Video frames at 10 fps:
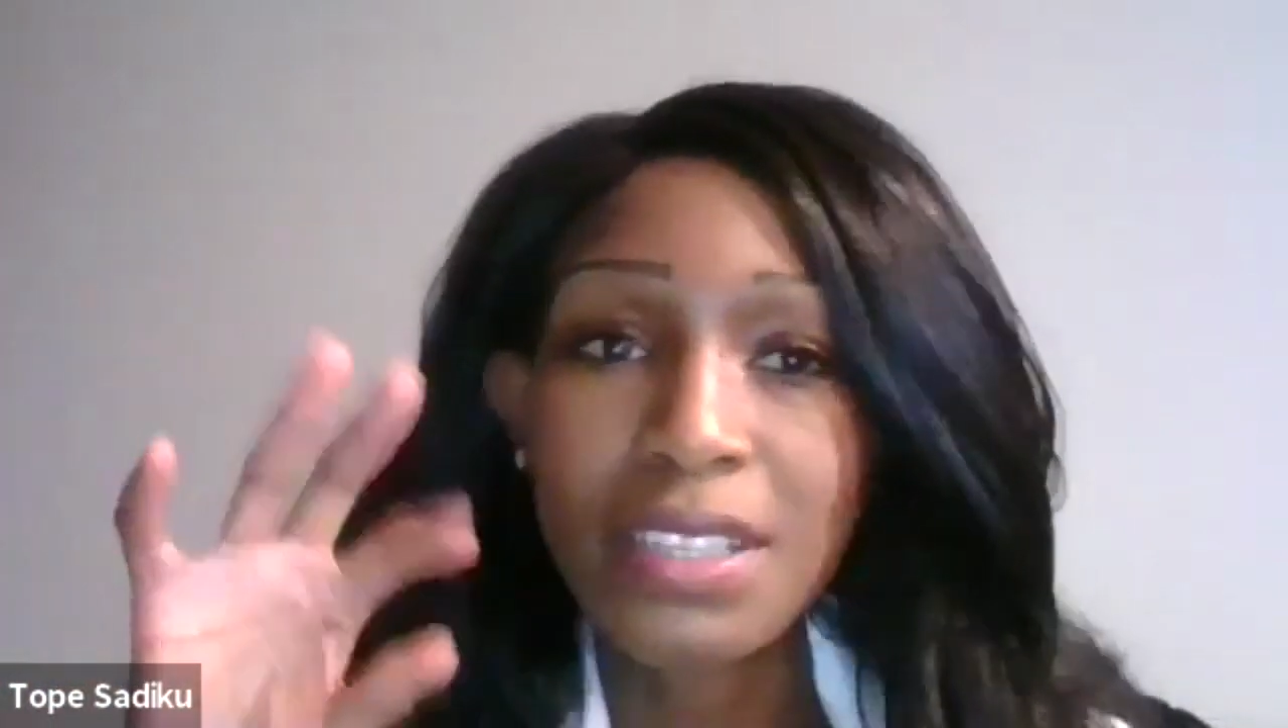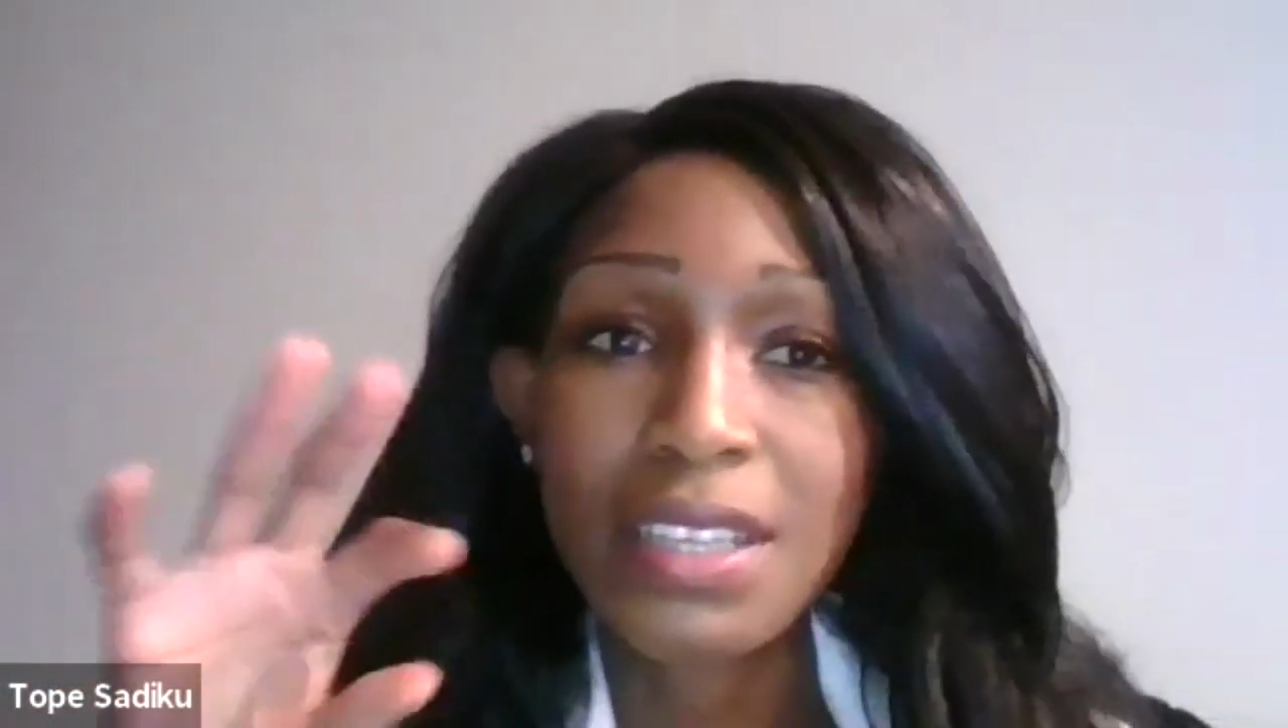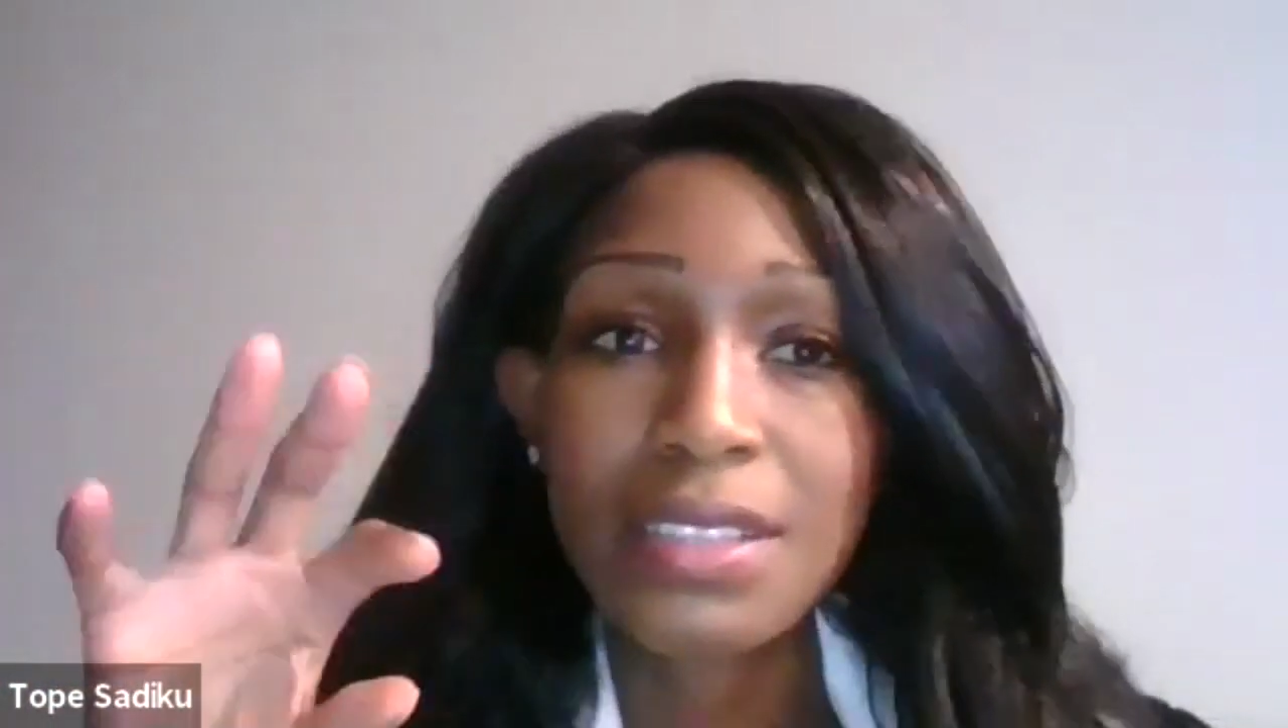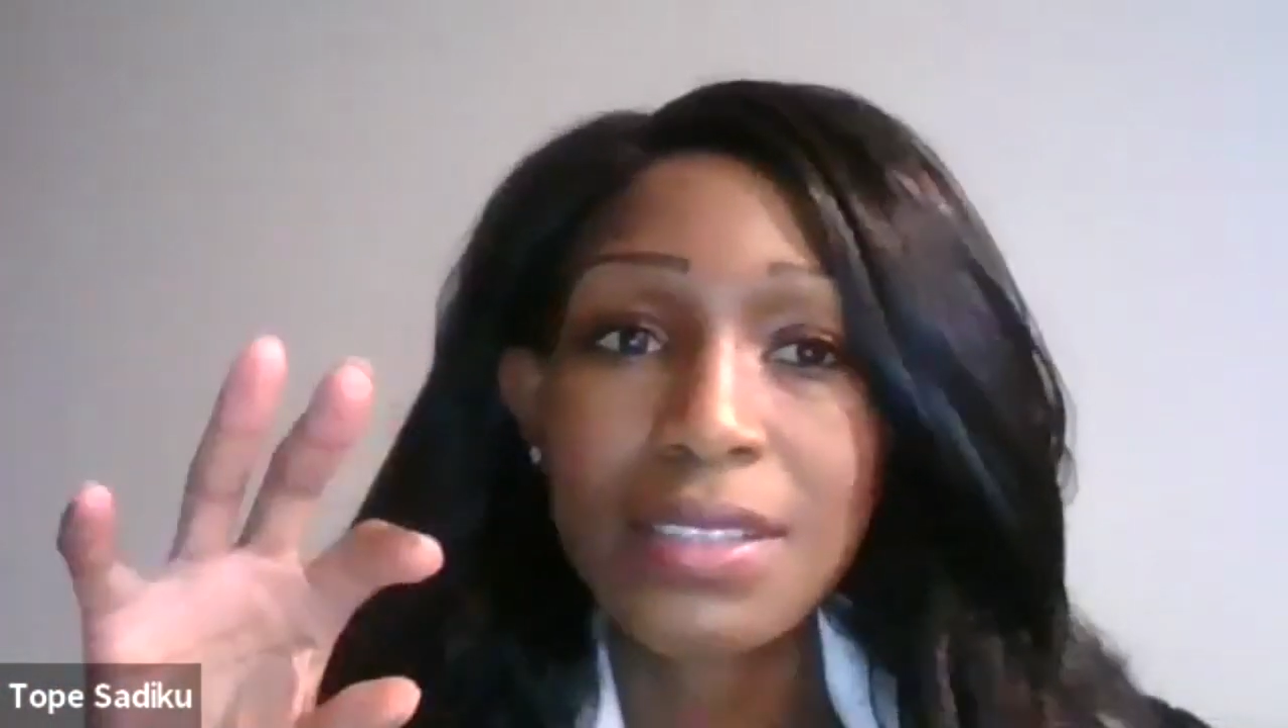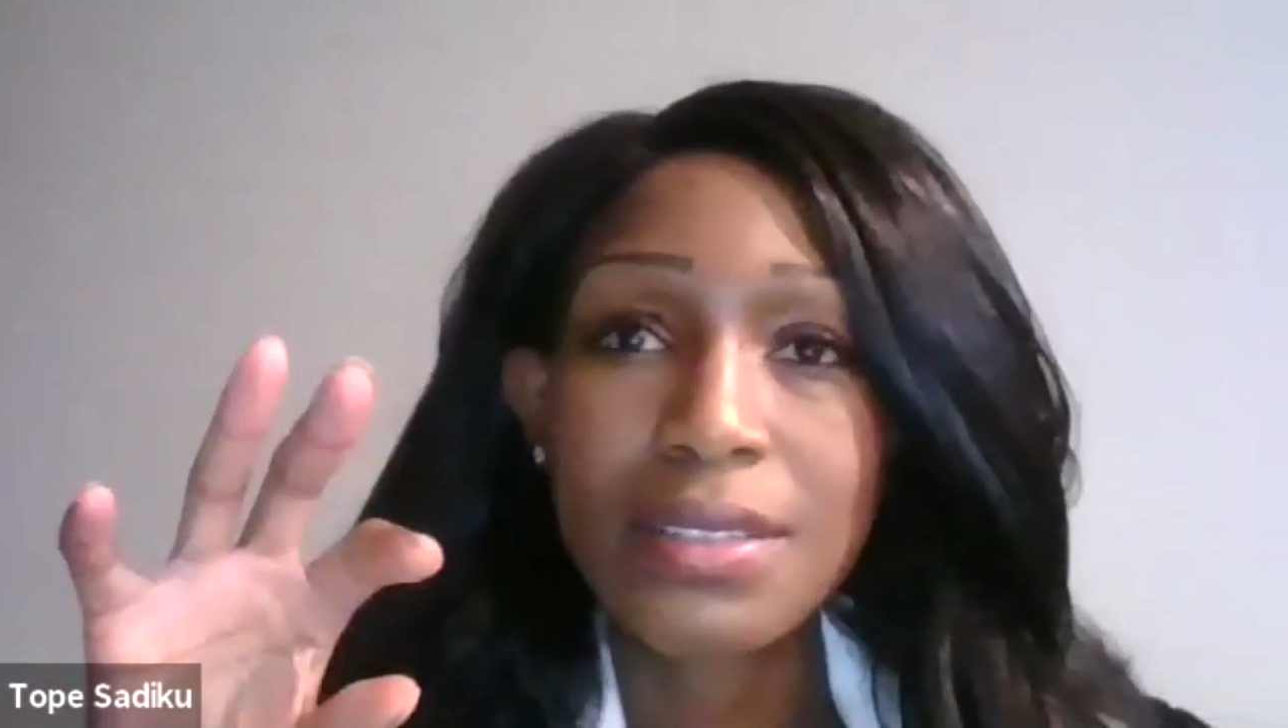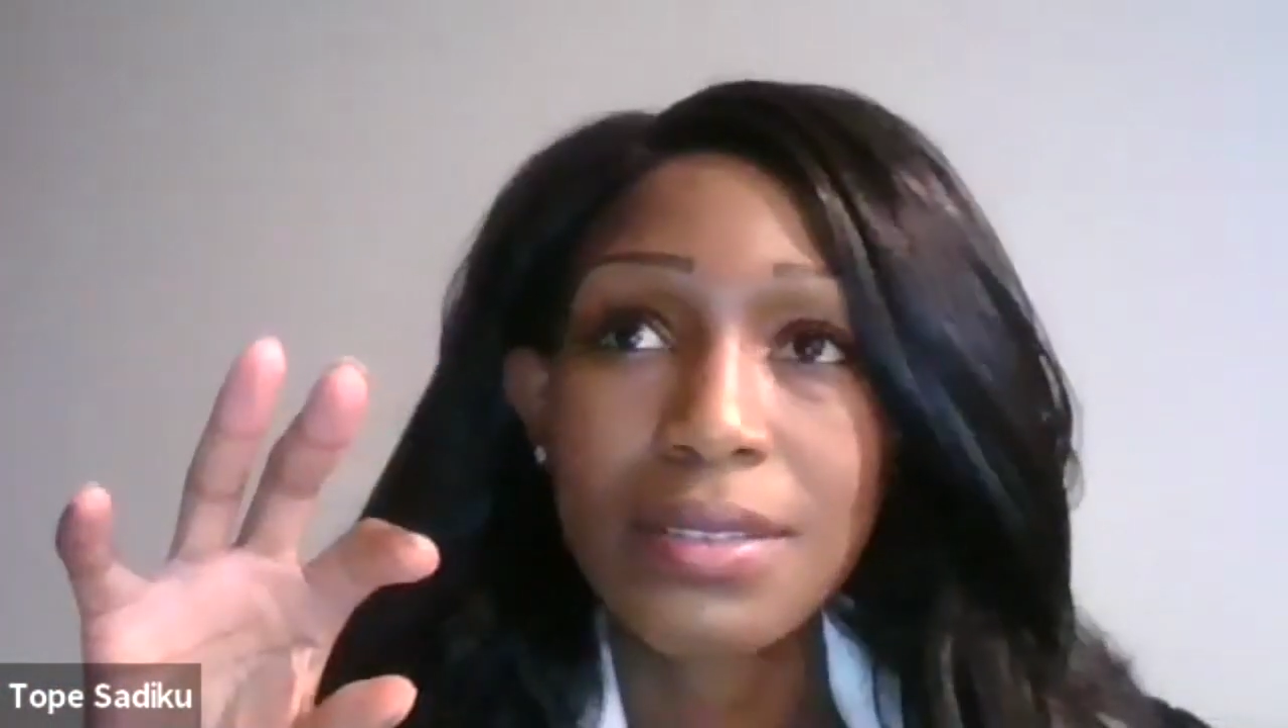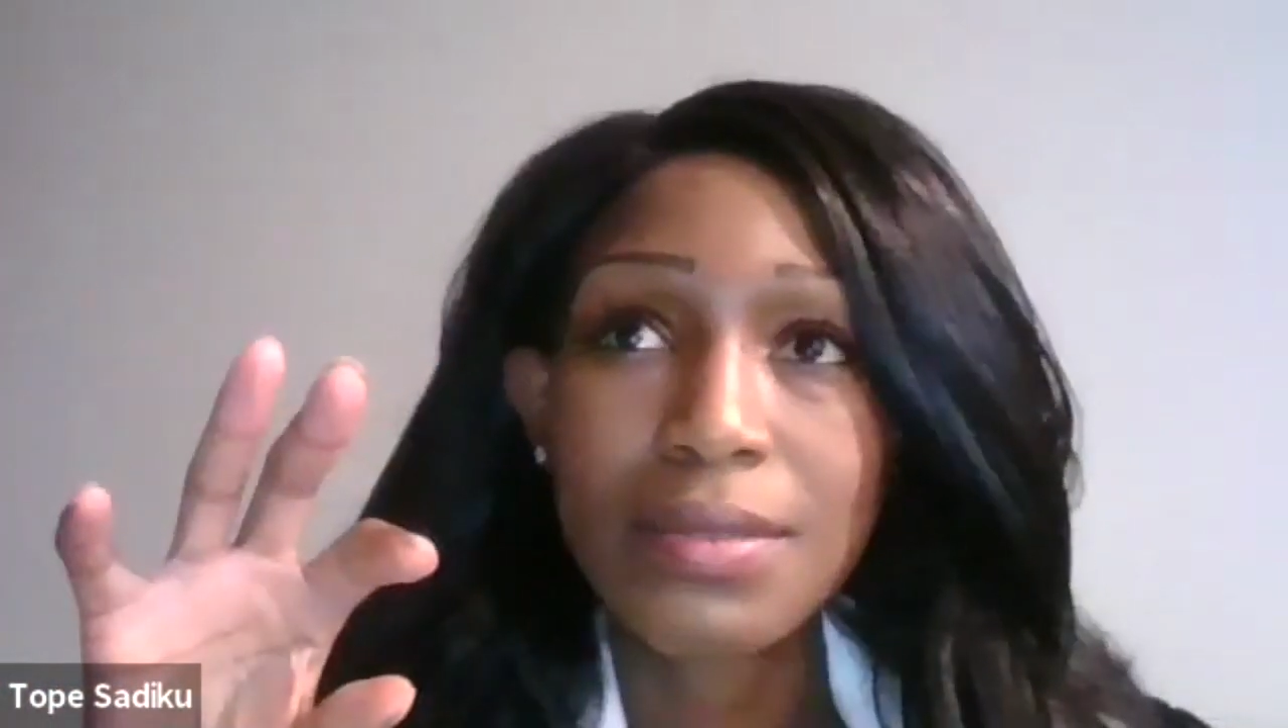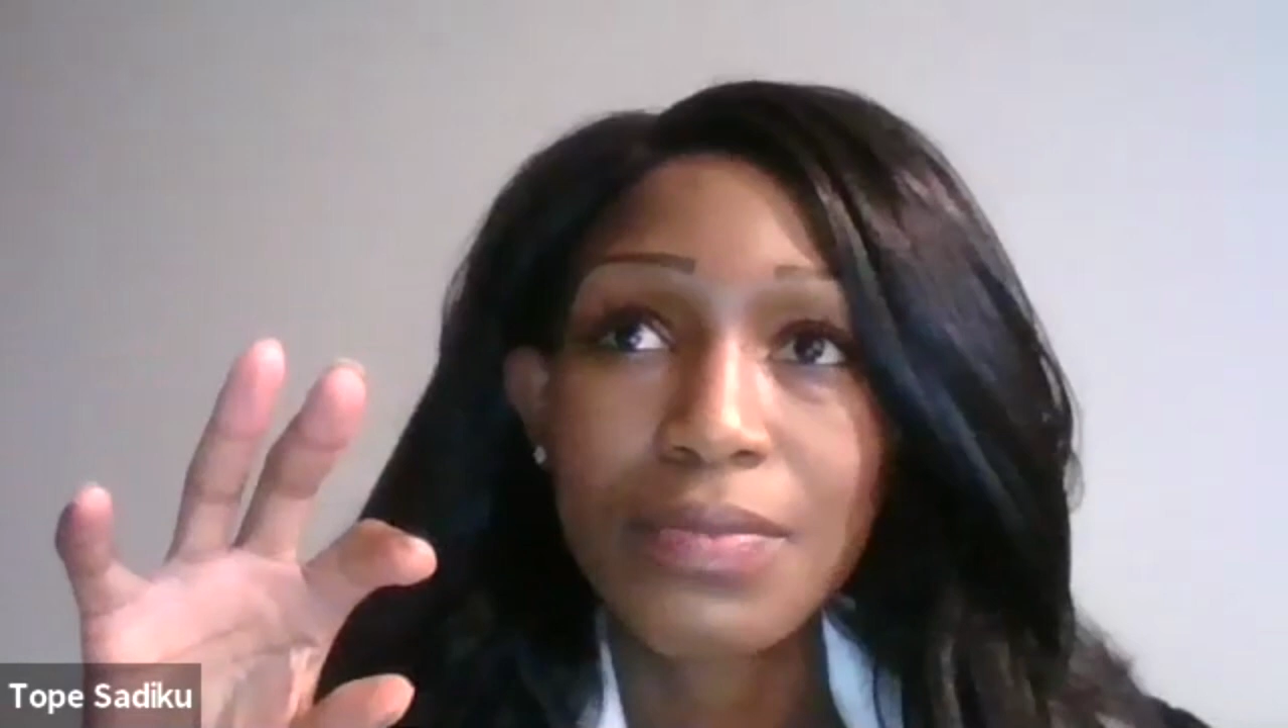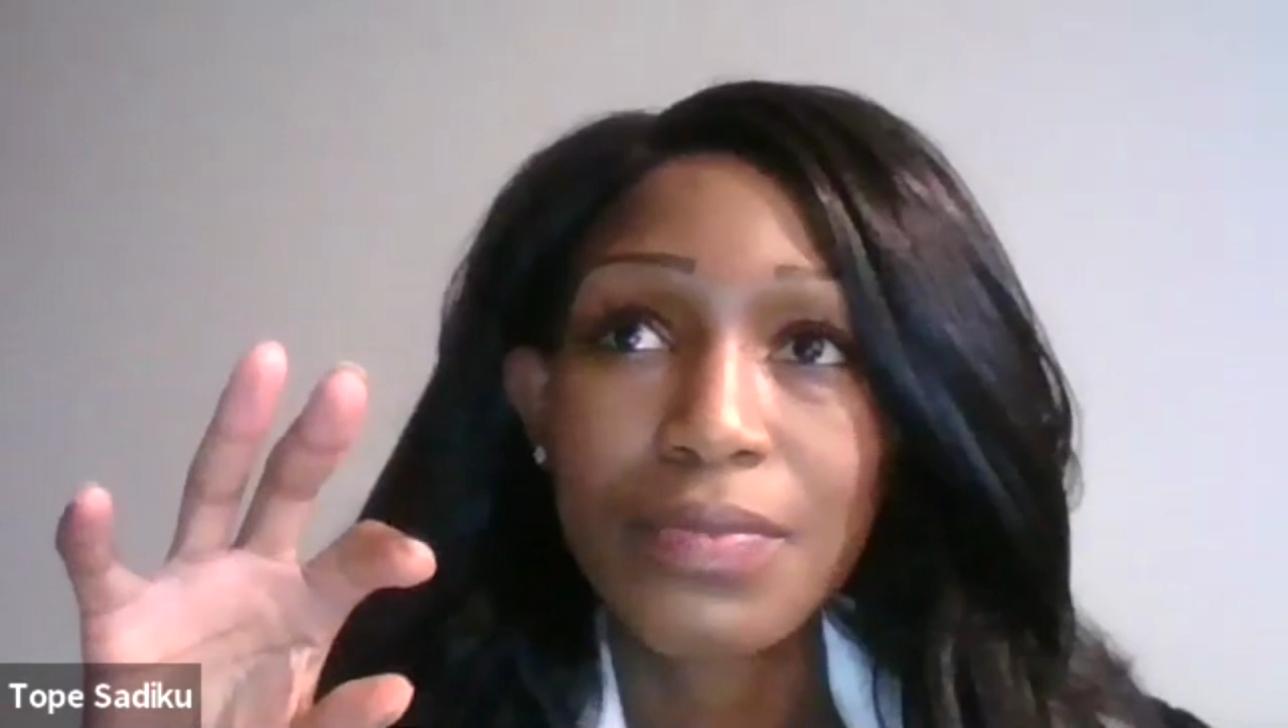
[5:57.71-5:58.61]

these?